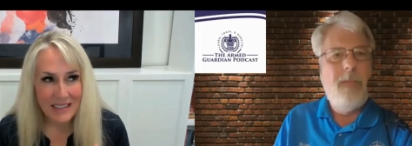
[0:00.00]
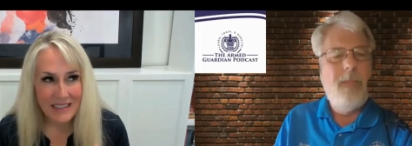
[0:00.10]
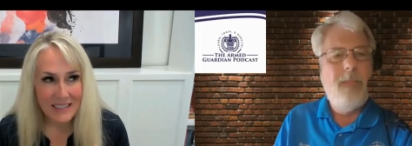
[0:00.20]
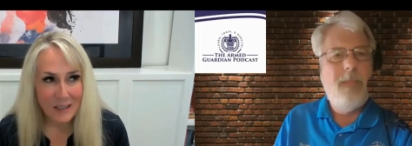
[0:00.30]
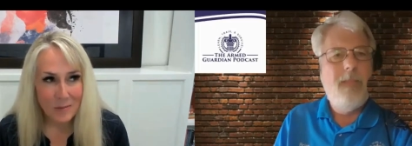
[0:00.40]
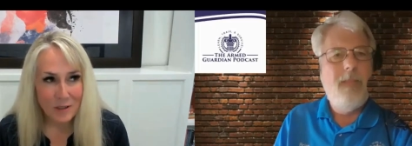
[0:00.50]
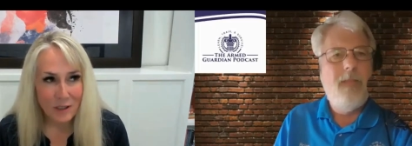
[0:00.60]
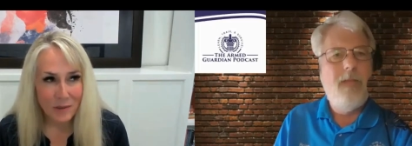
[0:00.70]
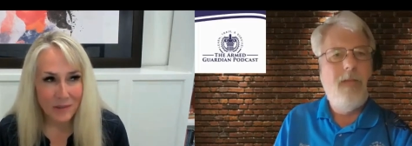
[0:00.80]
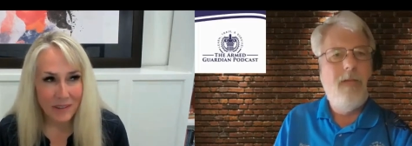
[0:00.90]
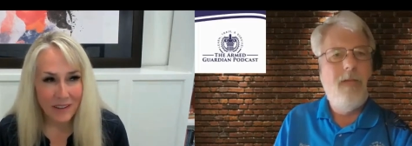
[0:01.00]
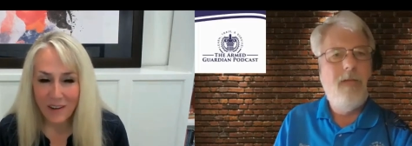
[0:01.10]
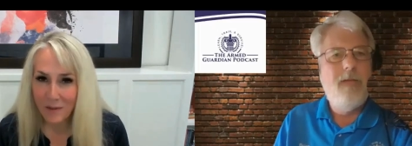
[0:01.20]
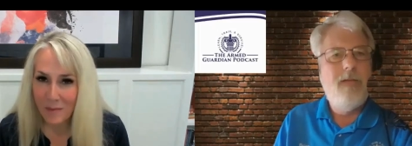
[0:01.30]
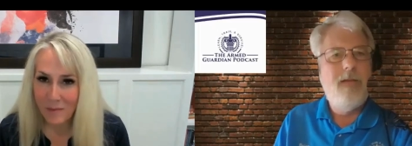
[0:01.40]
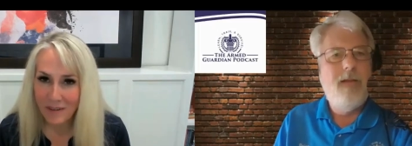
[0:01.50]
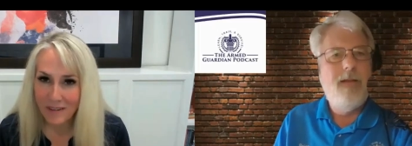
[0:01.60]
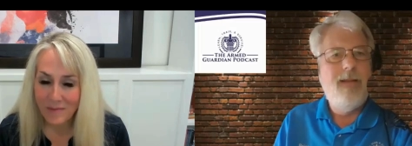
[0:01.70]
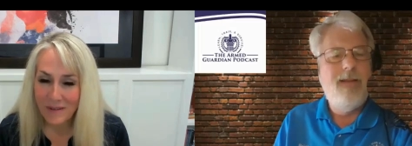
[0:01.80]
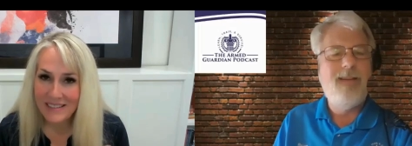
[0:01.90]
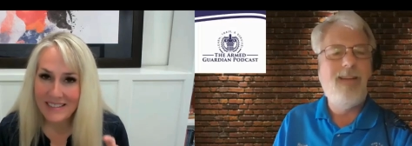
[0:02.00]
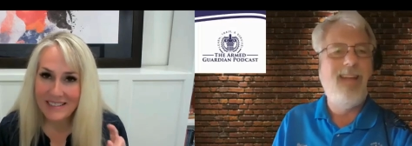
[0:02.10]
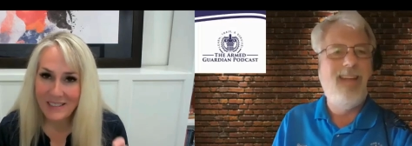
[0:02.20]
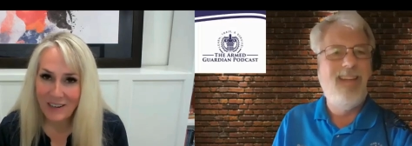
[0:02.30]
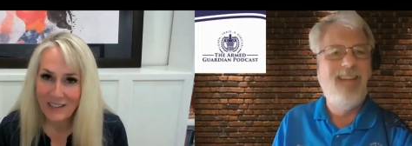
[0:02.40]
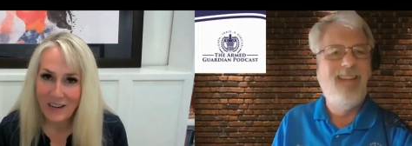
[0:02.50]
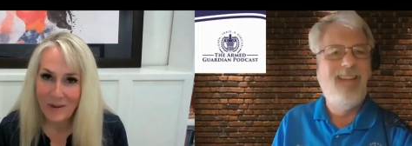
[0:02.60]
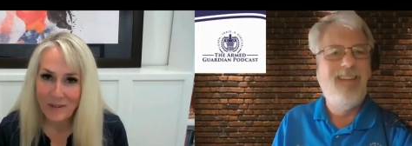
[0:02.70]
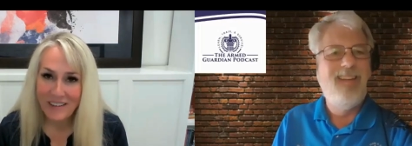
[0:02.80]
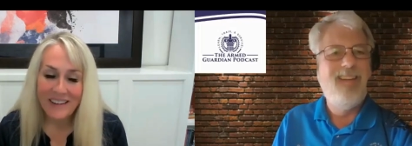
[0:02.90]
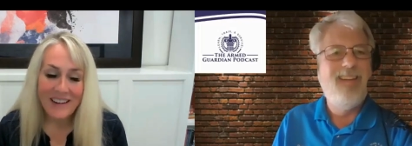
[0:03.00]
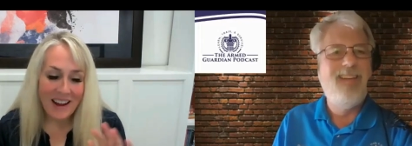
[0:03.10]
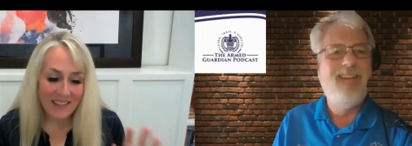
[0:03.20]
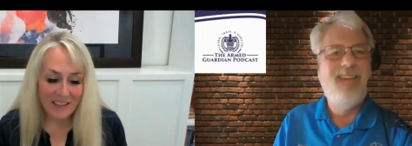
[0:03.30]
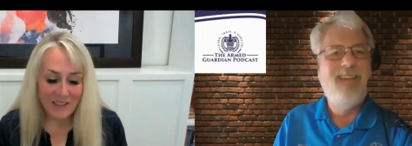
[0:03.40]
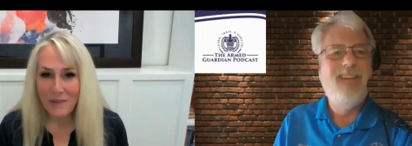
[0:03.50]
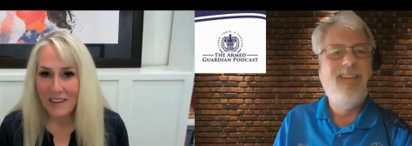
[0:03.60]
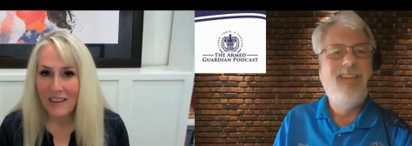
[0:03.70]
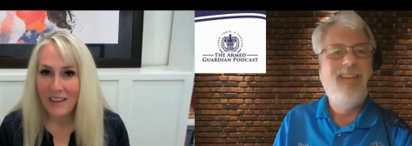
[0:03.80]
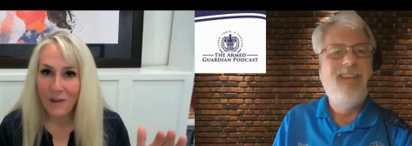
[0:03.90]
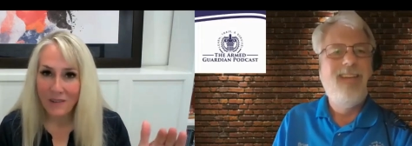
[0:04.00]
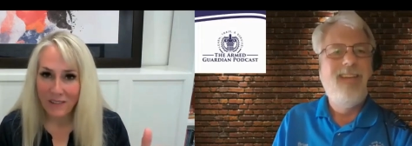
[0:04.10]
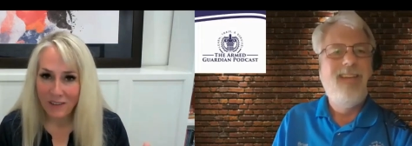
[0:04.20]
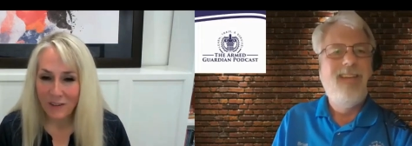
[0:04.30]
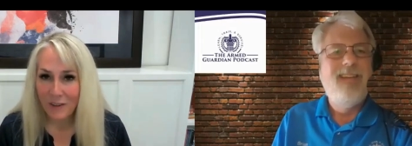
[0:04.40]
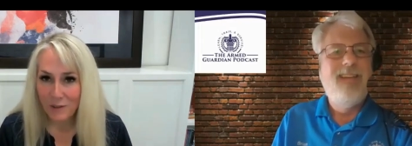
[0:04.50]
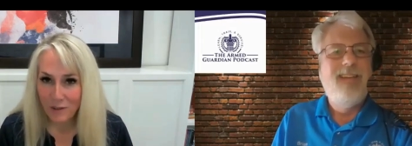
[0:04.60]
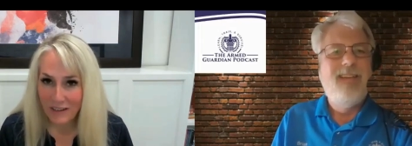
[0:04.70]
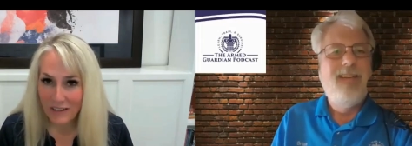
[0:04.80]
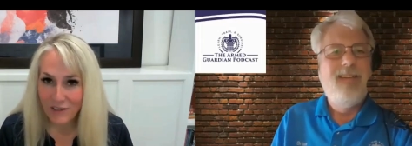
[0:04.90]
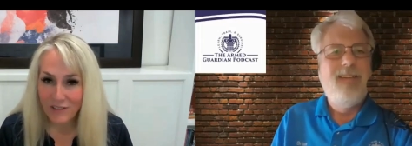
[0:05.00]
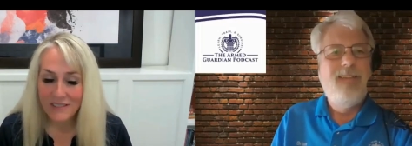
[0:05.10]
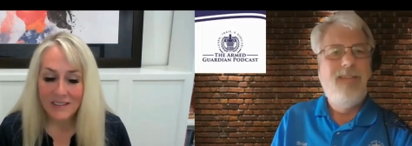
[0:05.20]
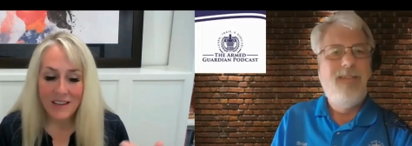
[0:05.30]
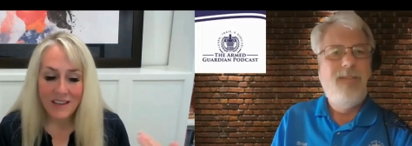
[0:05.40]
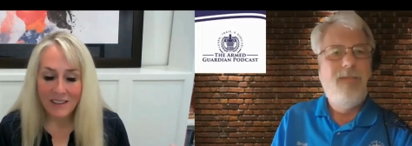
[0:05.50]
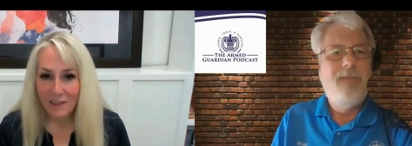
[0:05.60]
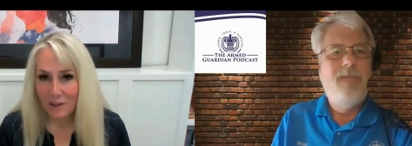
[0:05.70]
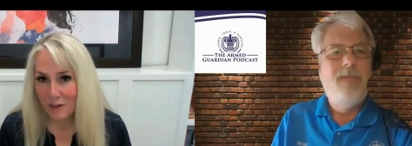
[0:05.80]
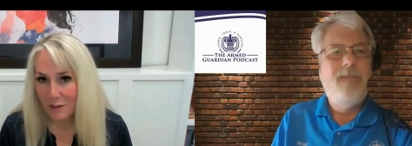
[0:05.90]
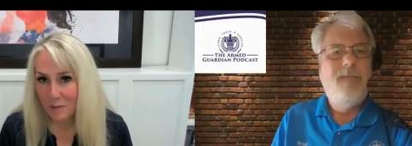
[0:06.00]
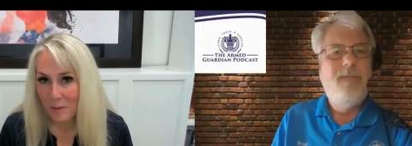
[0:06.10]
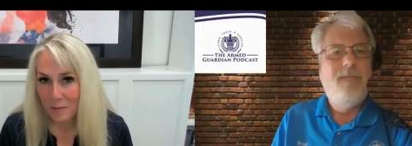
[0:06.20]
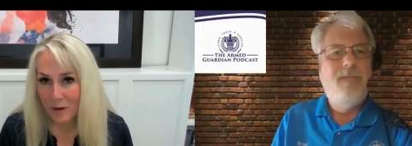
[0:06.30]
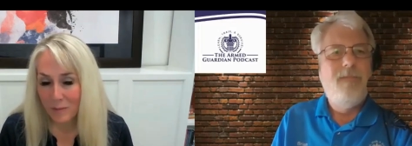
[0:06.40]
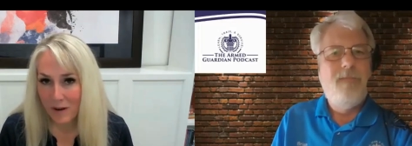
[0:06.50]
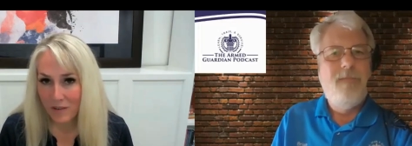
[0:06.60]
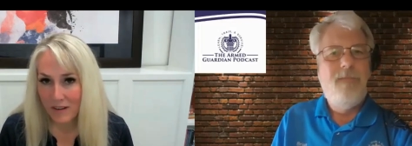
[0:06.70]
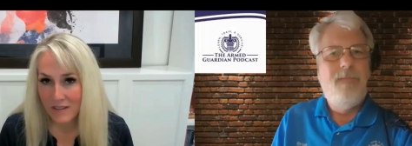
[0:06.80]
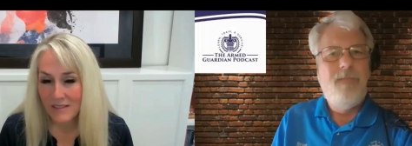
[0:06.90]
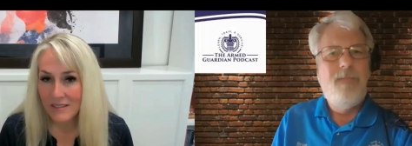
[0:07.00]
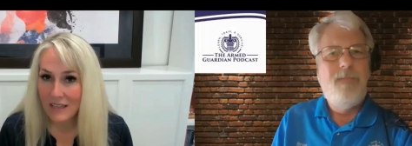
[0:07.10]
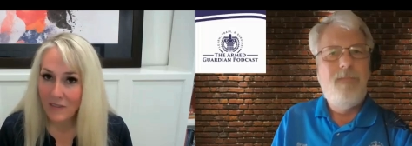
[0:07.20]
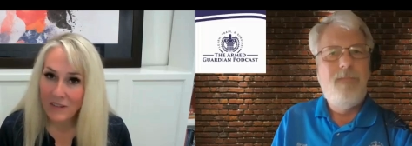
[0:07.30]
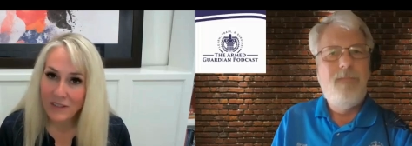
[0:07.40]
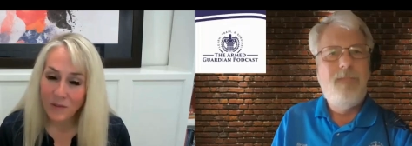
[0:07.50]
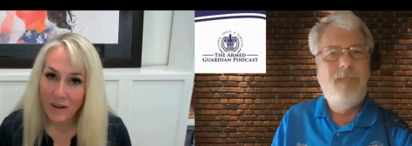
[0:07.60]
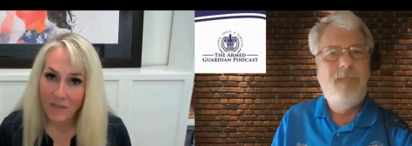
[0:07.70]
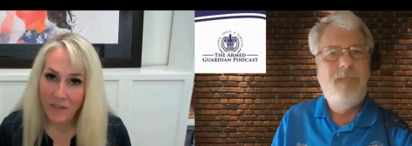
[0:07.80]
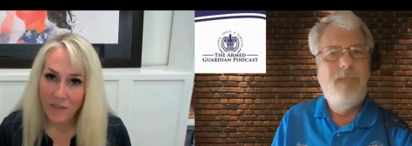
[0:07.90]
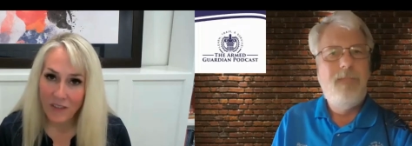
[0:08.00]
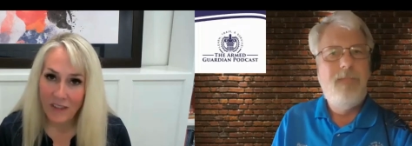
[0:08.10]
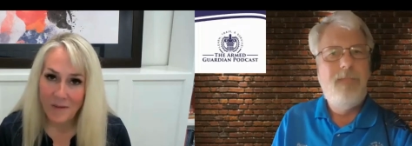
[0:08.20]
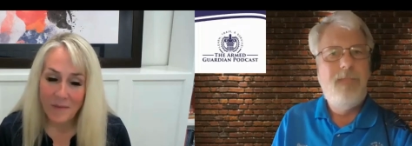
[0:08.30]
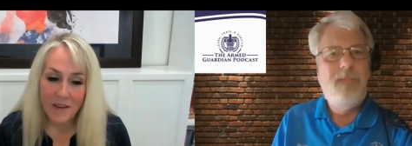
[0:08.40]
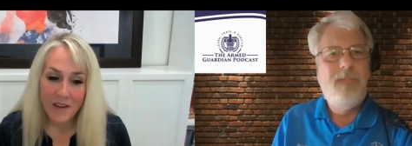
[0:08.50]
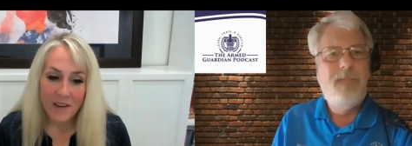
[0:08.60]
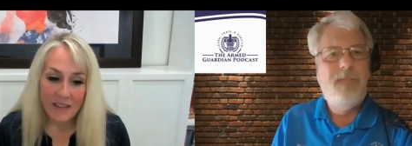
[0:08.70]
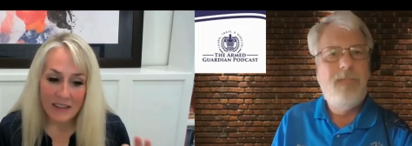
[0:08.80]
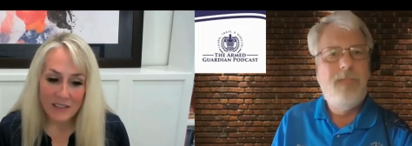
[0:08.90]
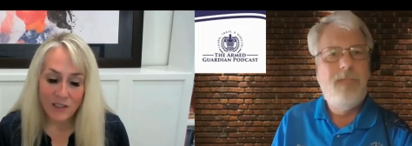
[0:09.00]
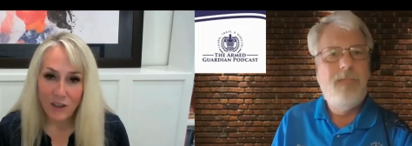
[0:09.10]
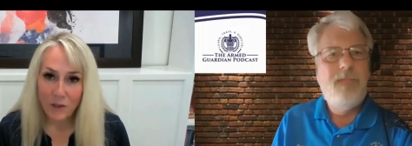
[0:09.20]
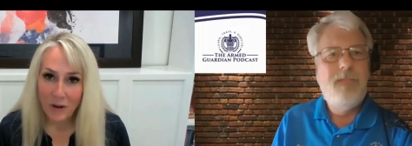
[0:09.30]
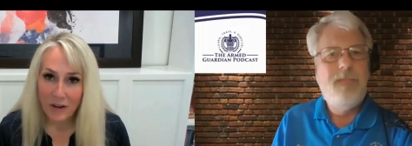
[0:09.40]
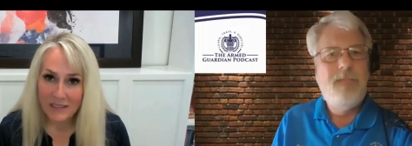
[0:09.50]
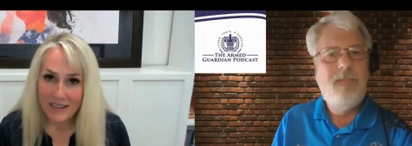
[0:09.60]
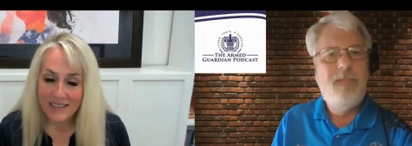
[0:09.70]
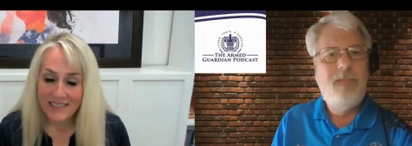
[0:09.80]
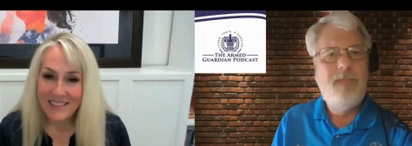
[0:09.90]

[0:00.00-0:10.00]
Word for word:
Speaker 1: it at the top too. I can't remember, but it says start a chapter. And that's where they can go and learn those credentials, learn a little bit more about us, see if it's the right fit for them. They can start the process.